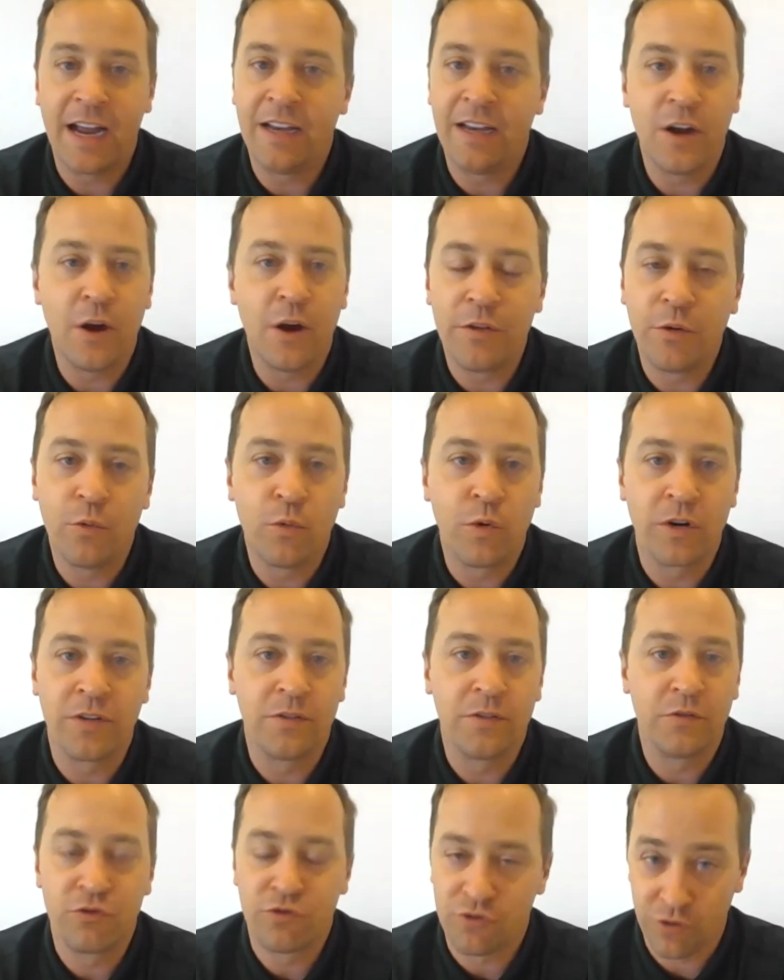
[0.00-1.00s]
I know that we're
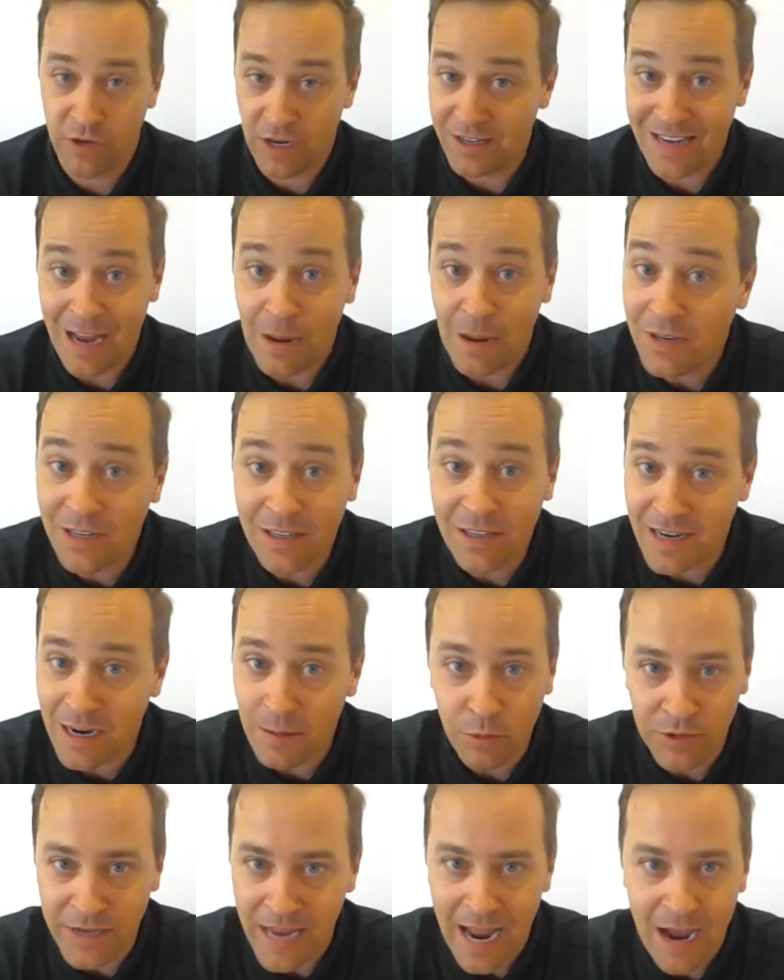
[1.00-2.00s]
attempting to
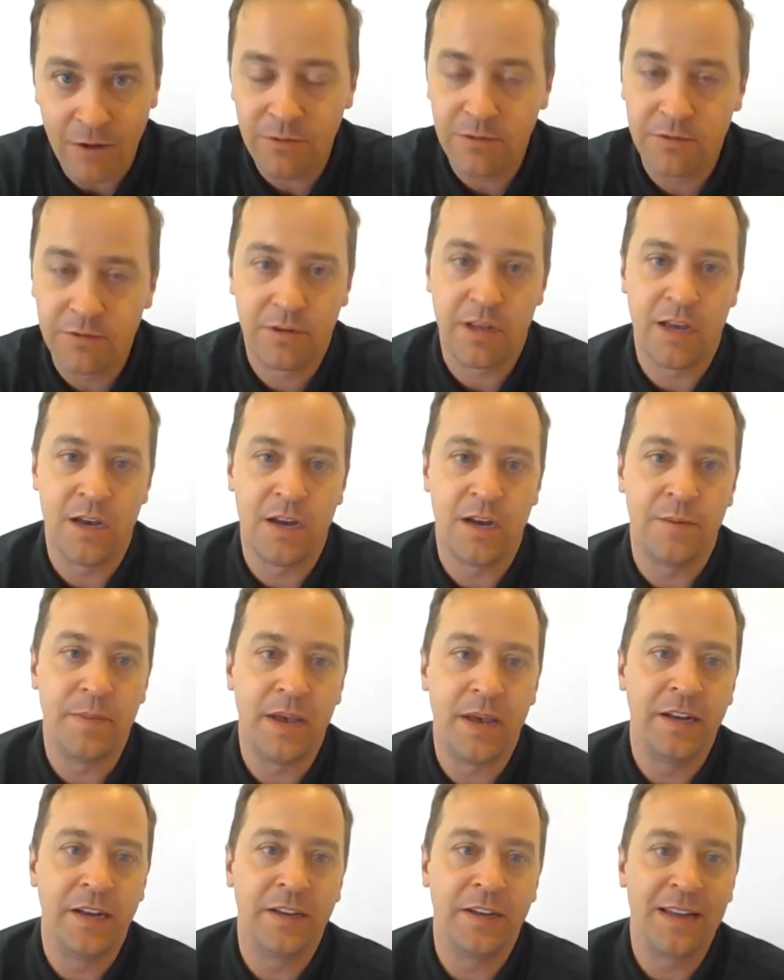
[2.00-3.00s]
double down
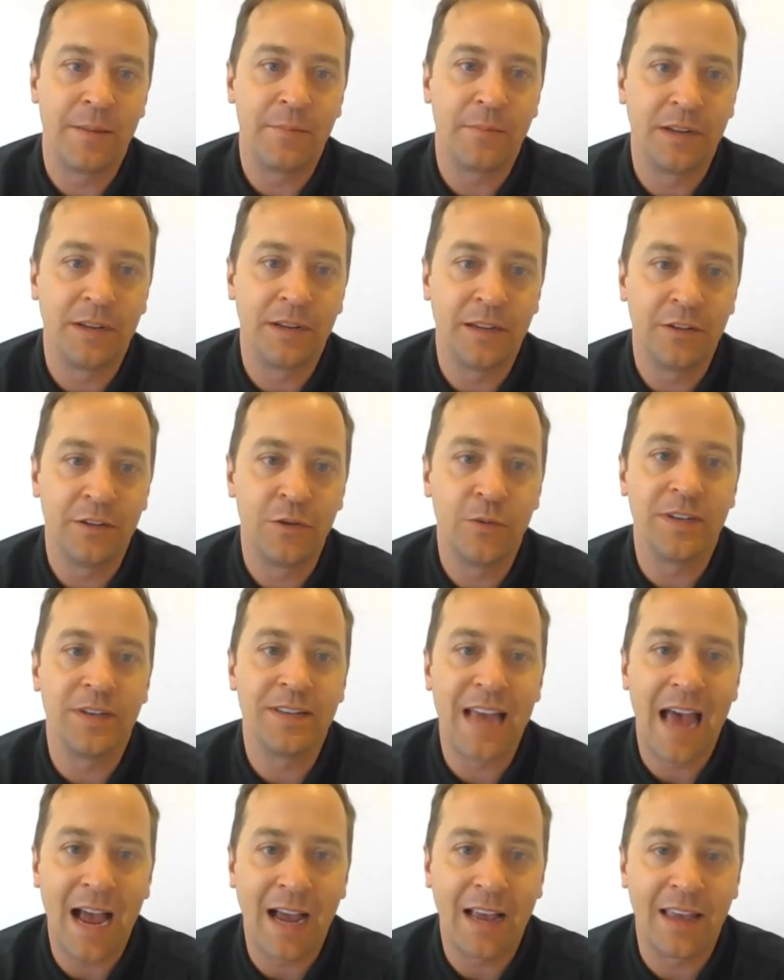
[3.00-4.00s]
and attempting to
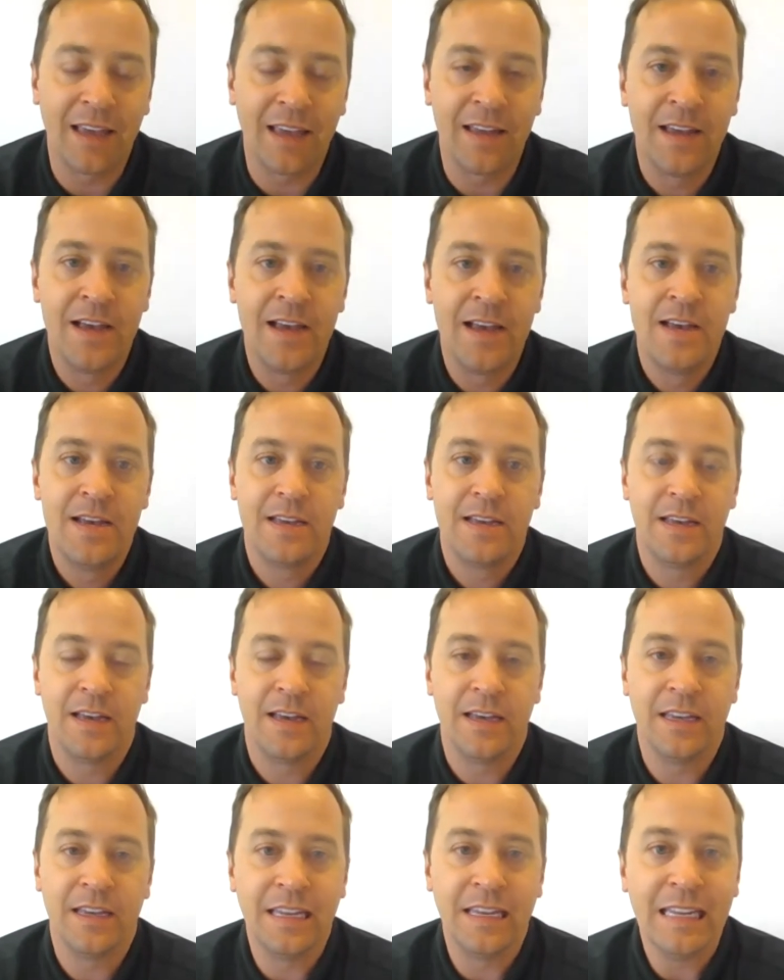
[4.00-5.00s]
attack it
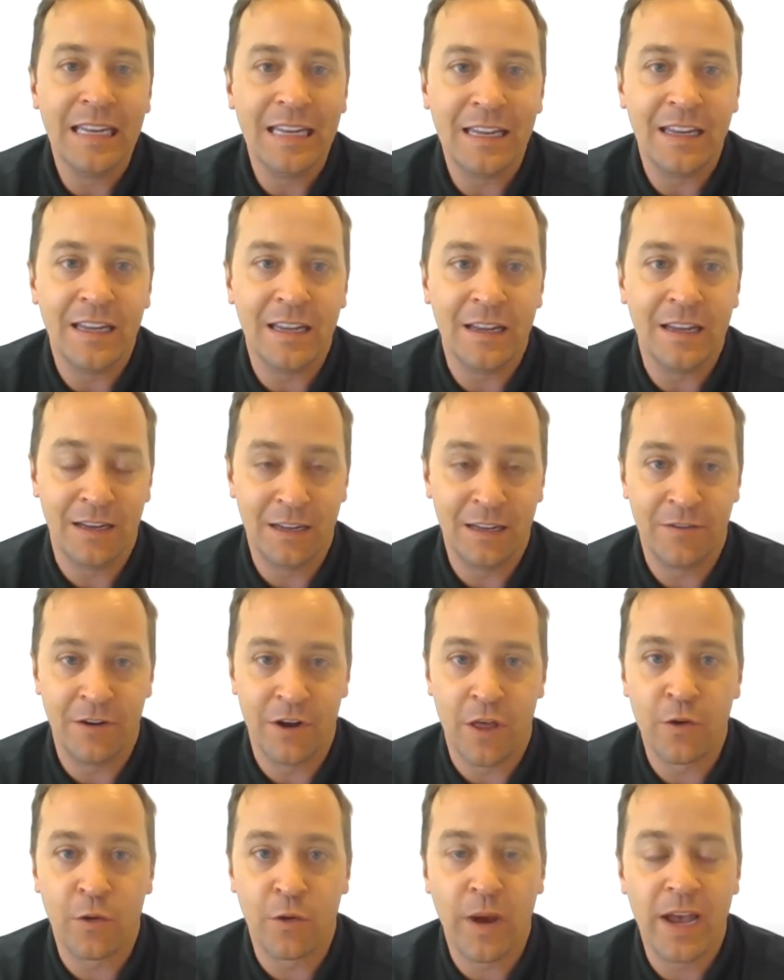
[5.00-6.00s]
in even
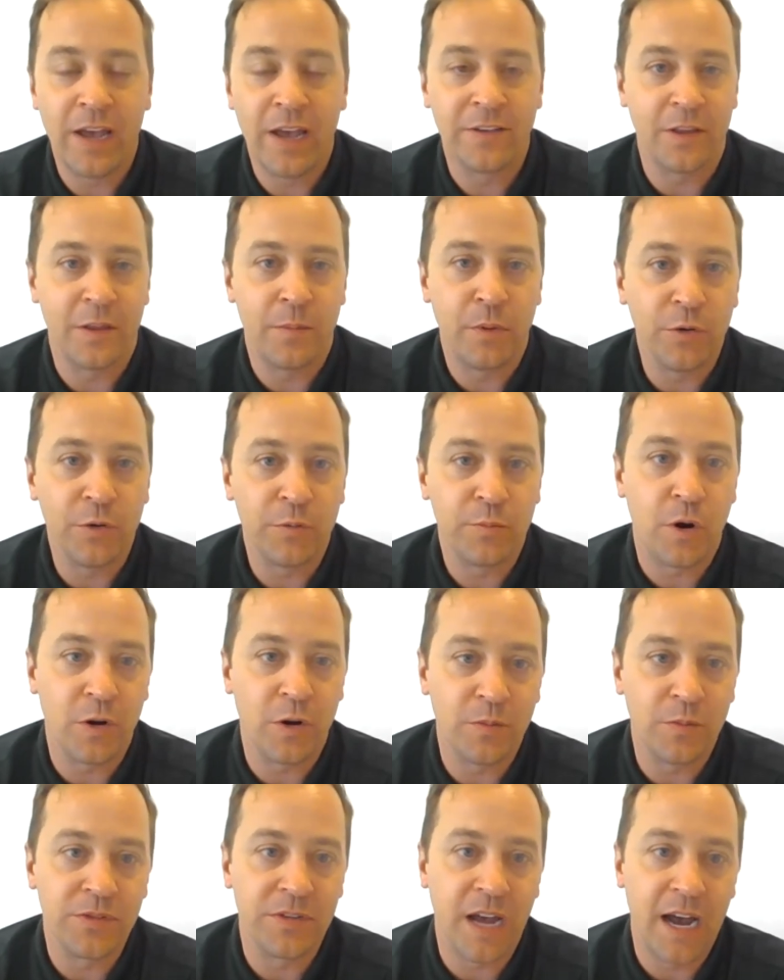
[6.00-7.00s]
other ways on the
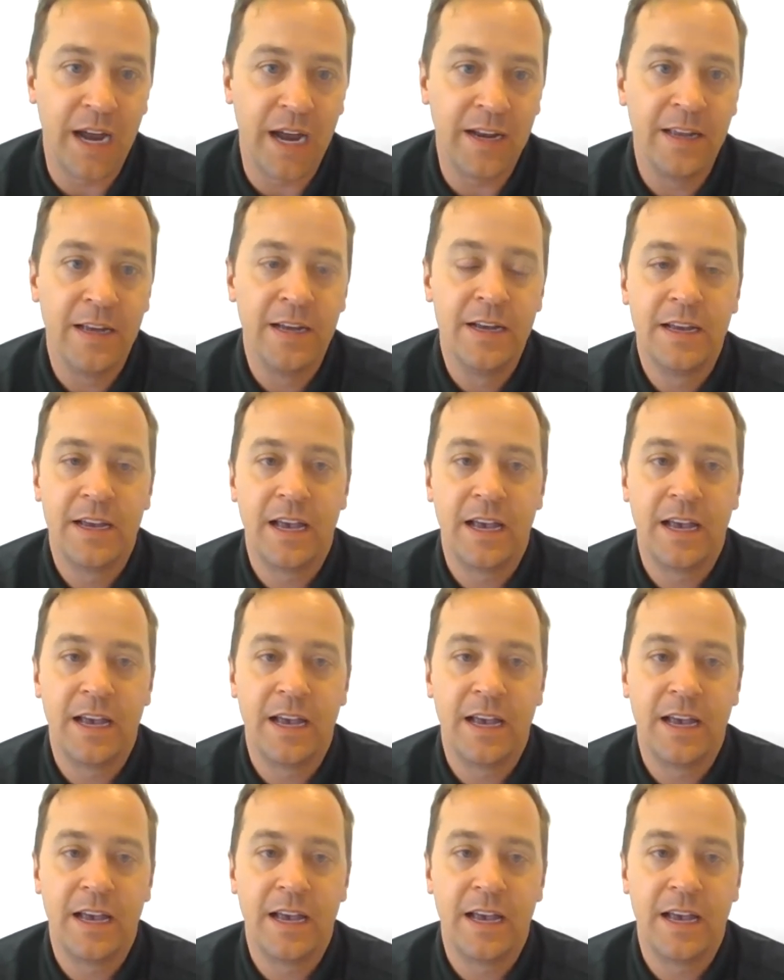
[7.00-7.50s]
postpartum side,